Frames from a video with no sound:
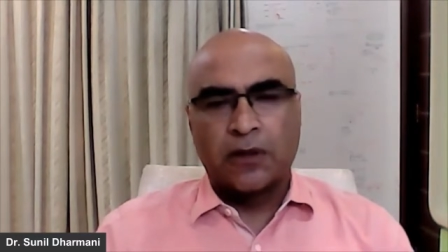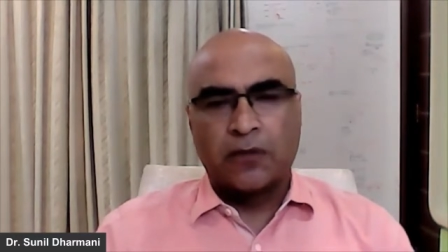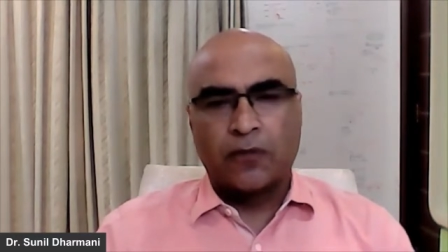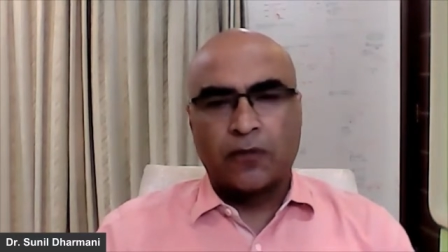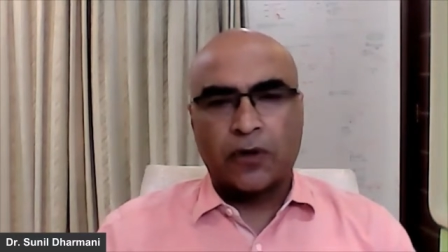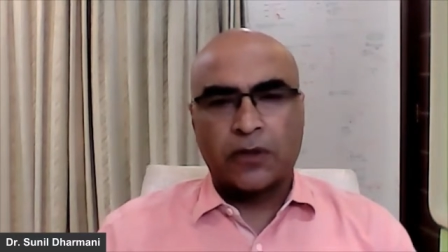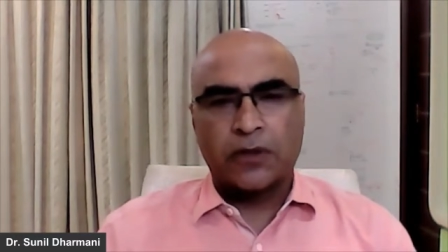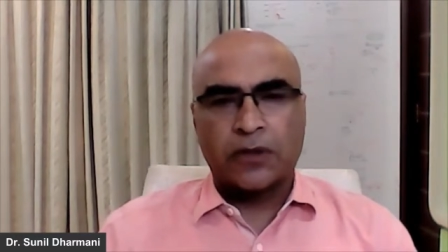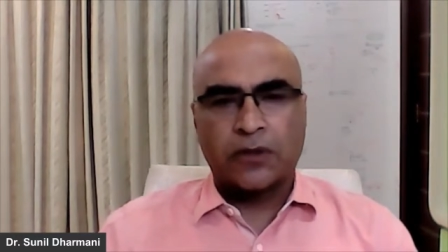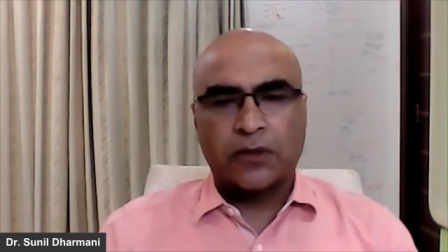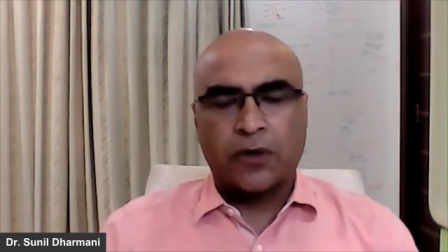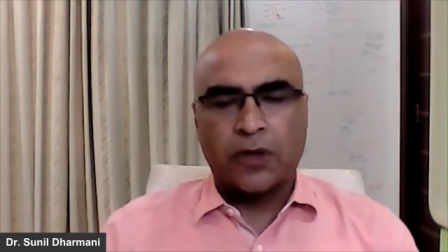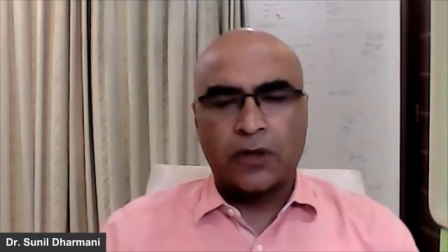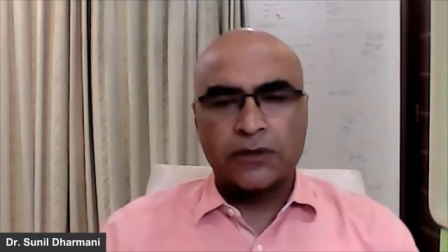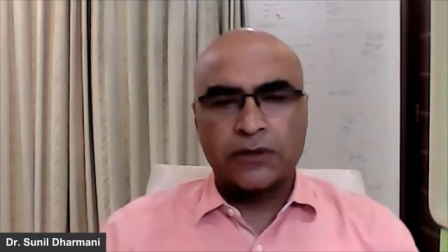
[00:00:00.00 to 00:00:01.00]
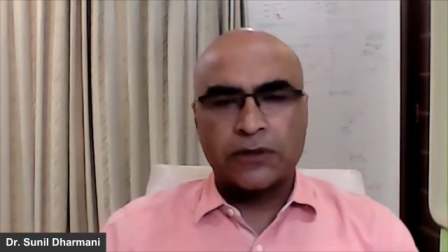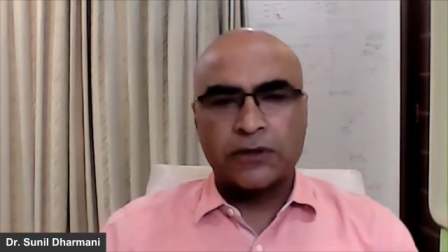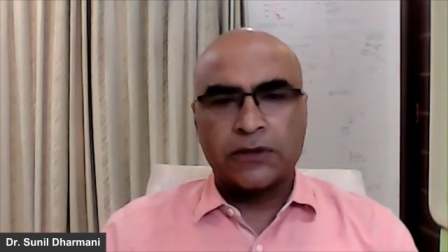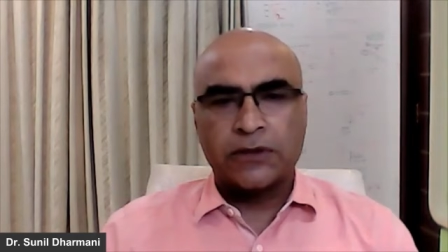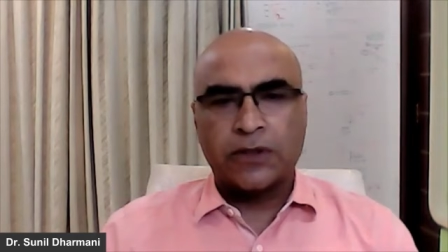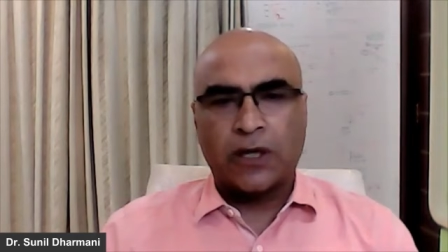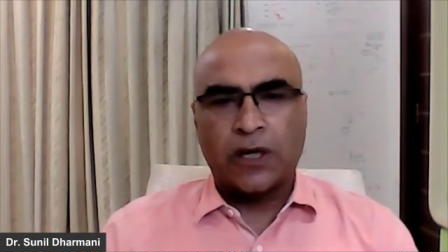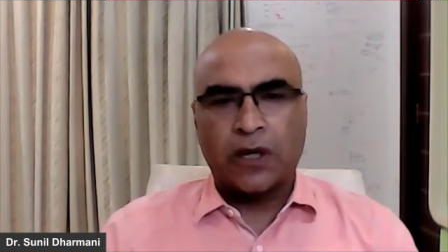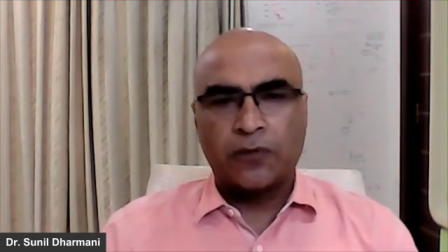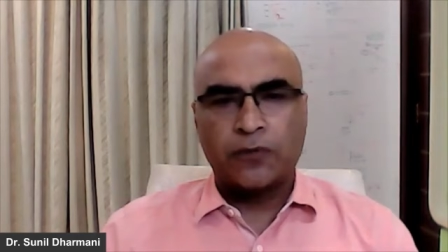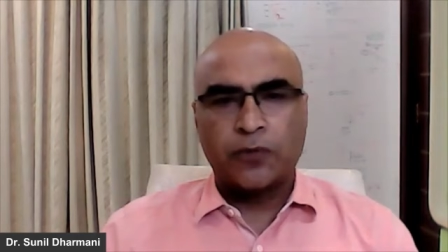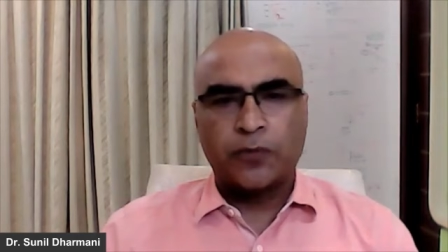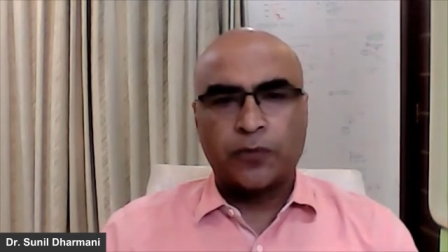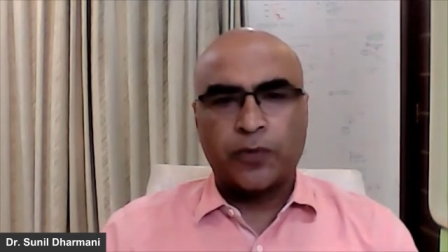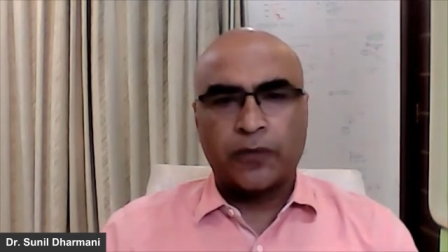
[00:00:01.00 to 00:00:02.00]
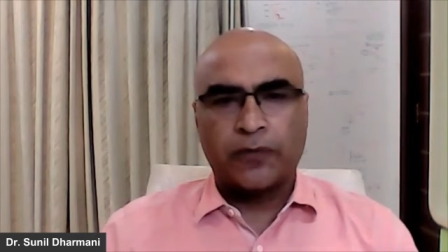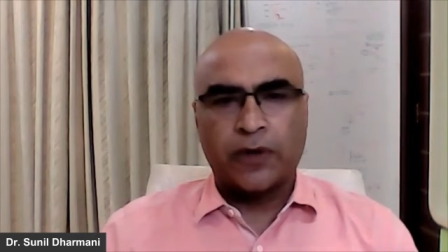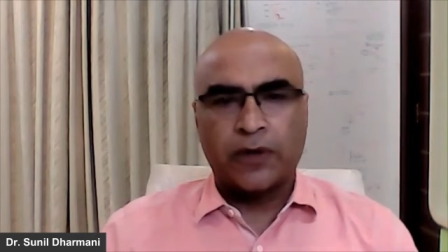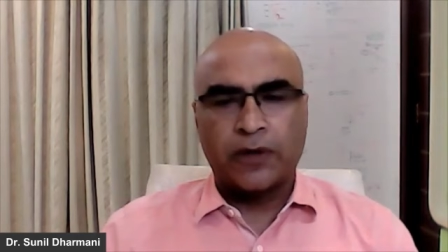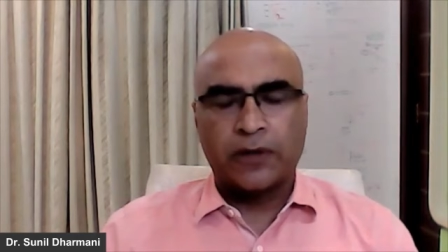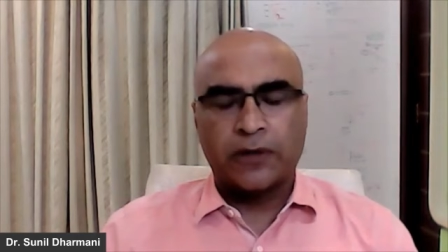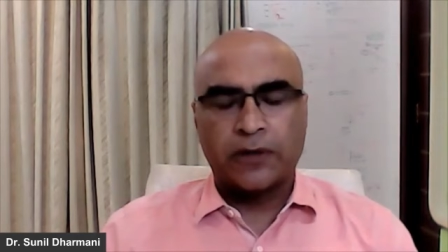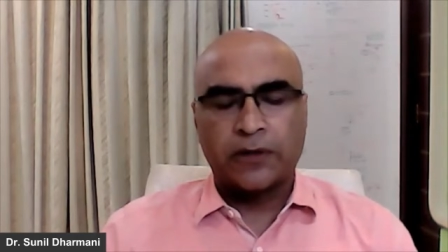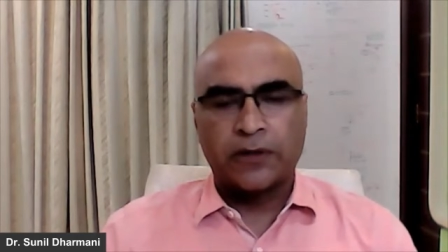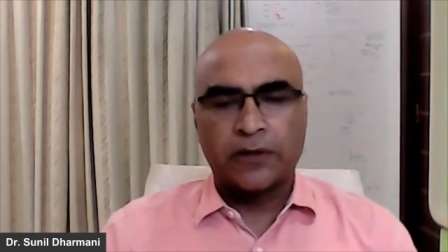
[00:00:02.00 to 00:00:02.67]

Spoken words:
What are the causes and how to prevent?